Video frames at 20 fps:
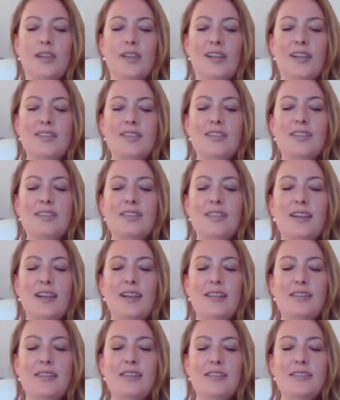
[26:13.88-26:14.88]
And as this
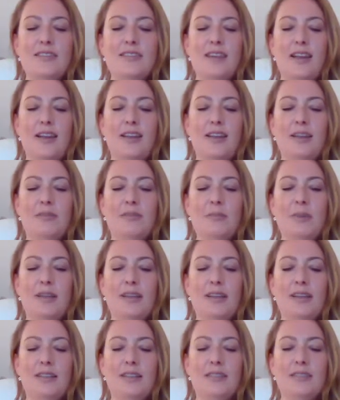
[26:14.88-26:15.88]
cleanse is taking
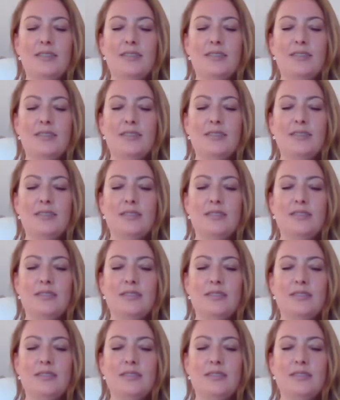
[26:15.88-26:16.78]
place,